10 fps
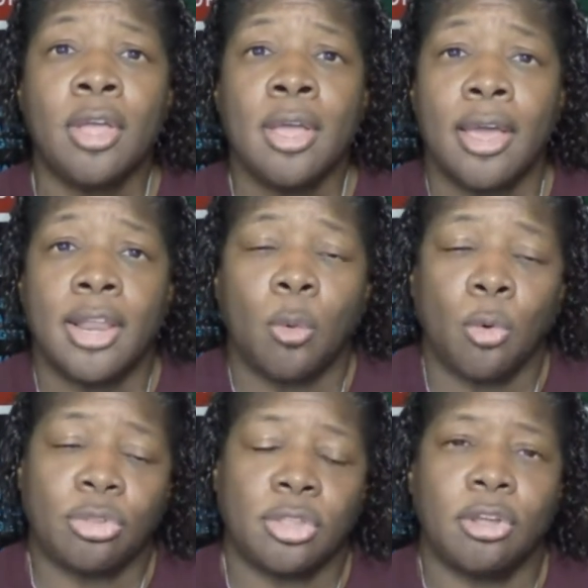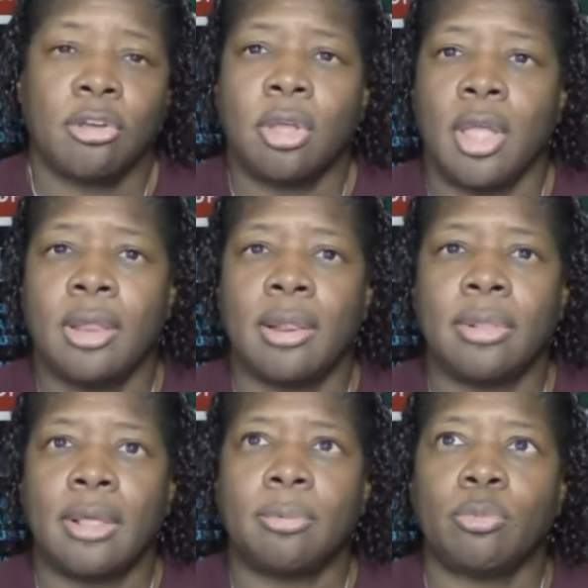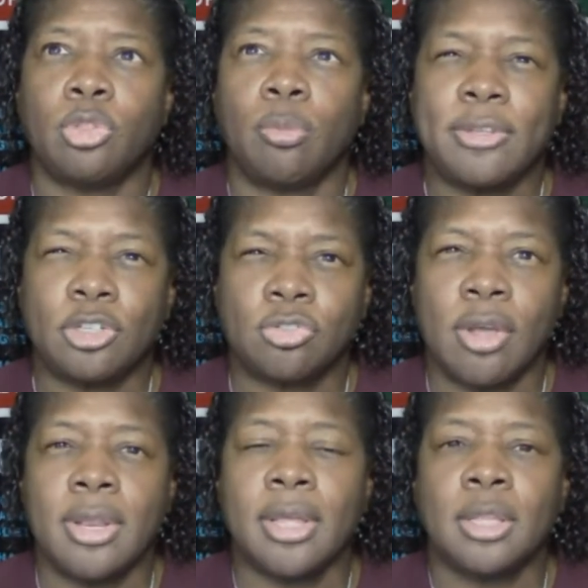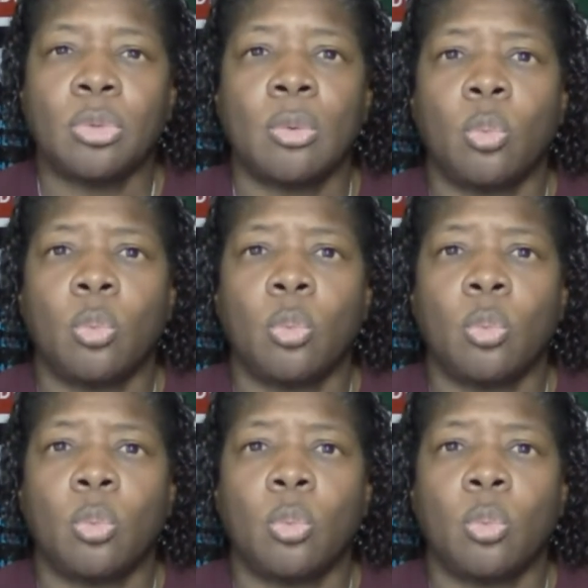and I worked there, and then I went to basic training, and then the